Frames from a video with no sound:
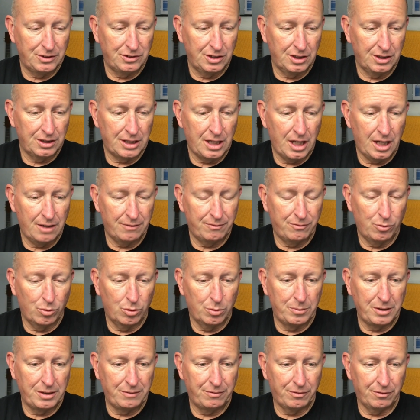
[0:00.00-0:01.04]
son got it
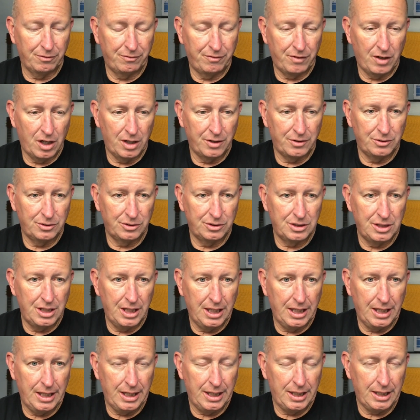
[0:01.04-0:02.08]
for me for Father's
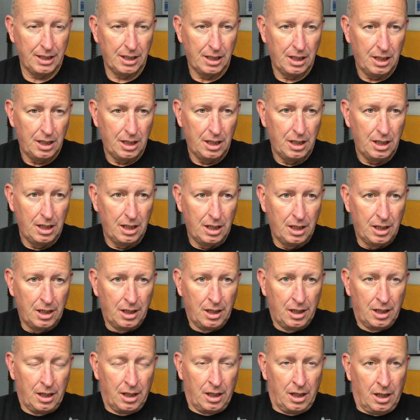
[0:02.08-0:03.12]
Day
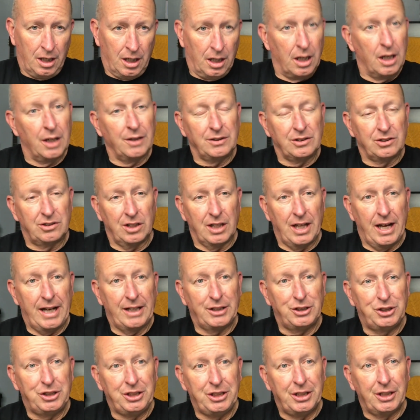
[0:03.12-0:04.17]
this
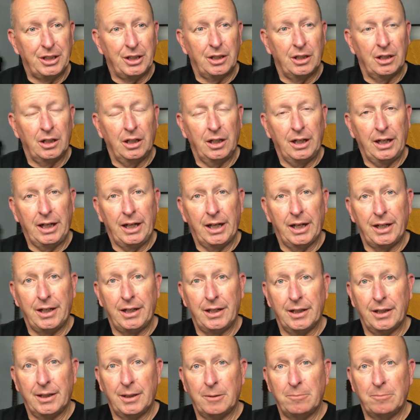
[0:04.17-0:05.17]
last year, and